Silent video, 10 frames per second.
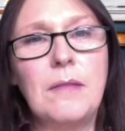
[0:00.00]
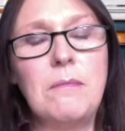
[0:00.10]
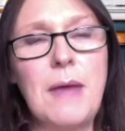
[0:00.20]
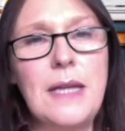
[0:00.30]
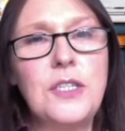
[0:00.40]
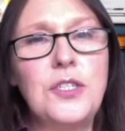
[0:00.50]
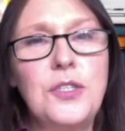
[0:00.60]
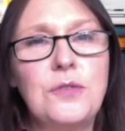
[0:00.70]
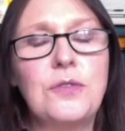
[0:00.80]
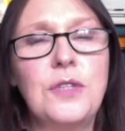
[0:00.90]
make
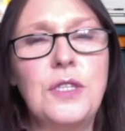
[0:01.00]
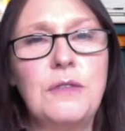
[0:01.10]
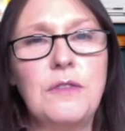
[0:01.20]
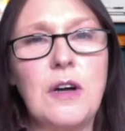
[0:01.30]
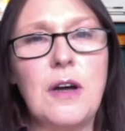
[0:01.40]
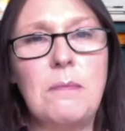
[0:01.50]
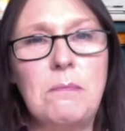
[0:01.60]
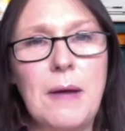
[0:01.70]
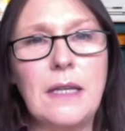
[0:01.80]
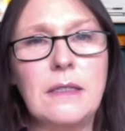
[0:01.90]
sure you've got a
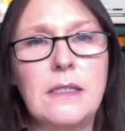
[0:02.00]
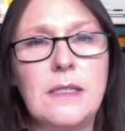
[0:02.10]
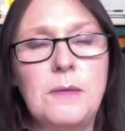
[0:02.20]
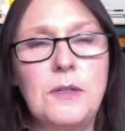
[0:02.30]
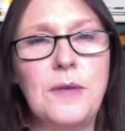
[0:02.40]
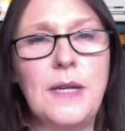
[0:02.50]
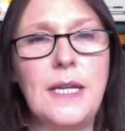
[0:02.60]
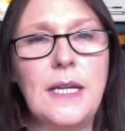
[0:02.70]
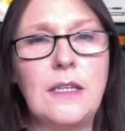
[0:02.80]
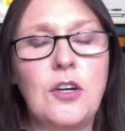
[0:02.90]
balance between